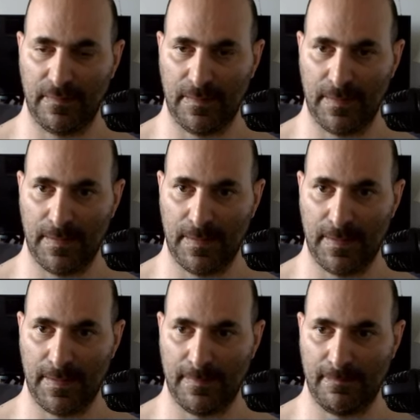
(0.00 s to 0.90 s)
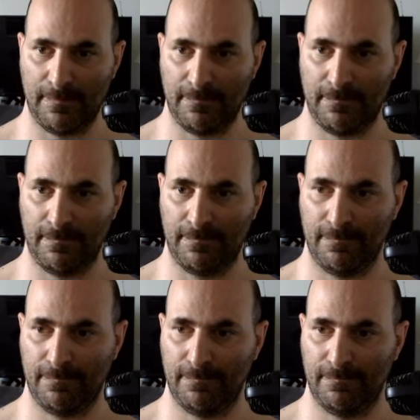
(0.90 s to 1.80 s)

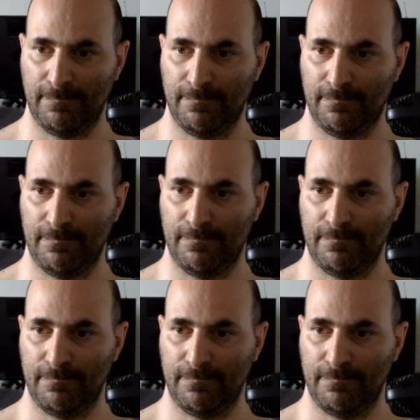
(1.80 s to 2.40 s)
(silence)